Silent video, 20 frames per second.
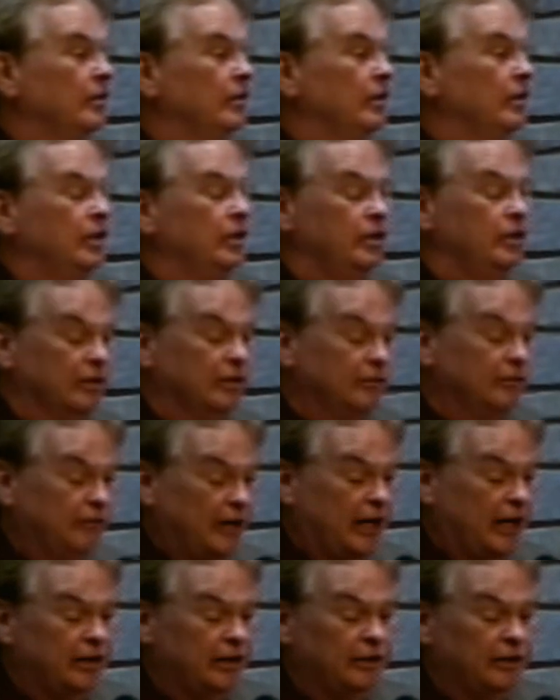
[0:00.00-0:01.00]
You can
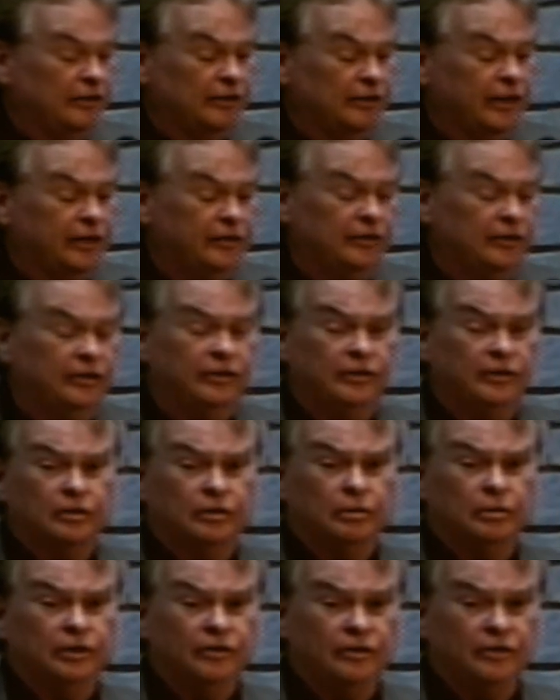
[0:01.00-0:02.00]
find these lessons in
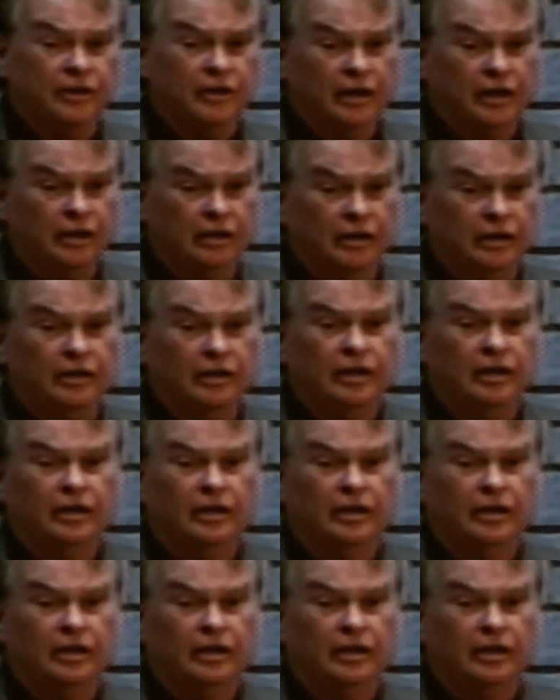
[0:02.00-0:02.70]
Christianity,